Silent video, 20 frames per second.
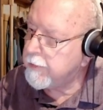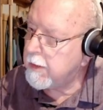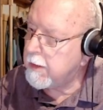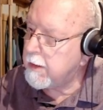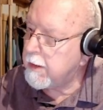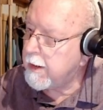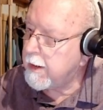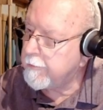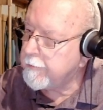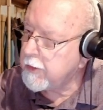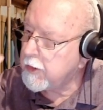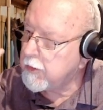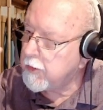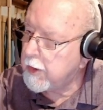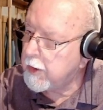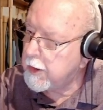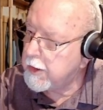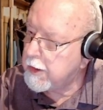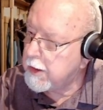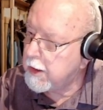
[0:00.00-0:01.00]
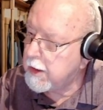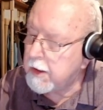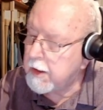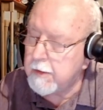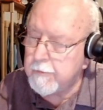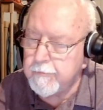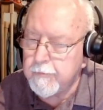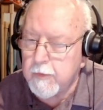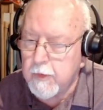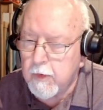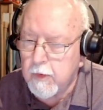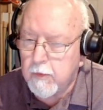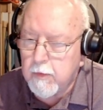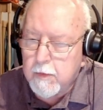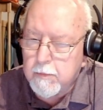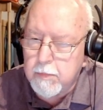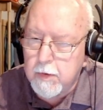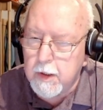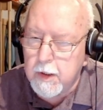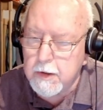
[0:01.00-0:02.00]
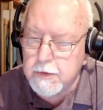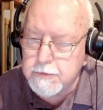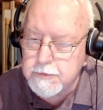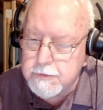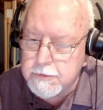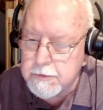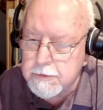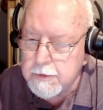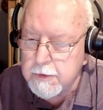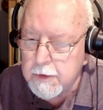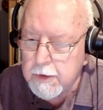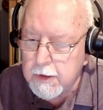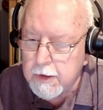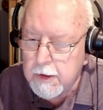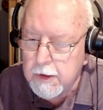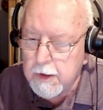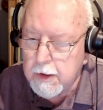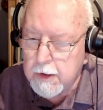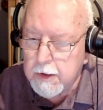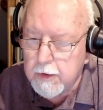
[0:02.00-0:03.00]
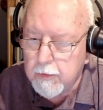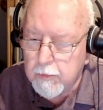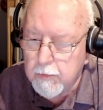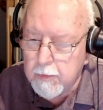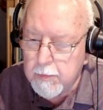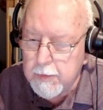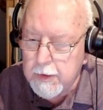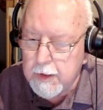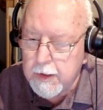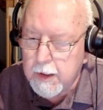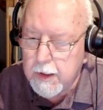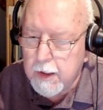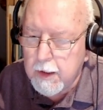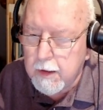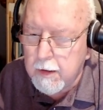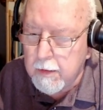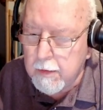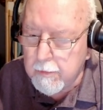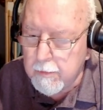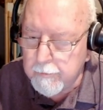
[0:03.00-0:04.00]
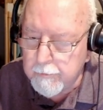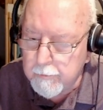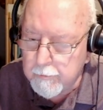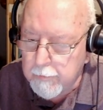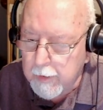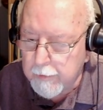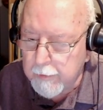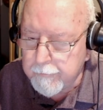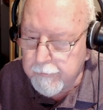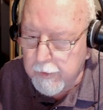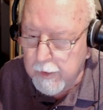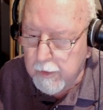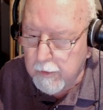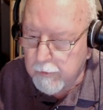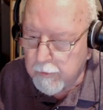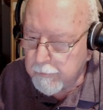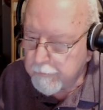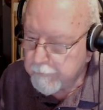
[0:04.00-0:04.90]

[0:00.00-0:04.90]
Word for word: Have a great day. Lord bless. Till we meet again. Bye for now.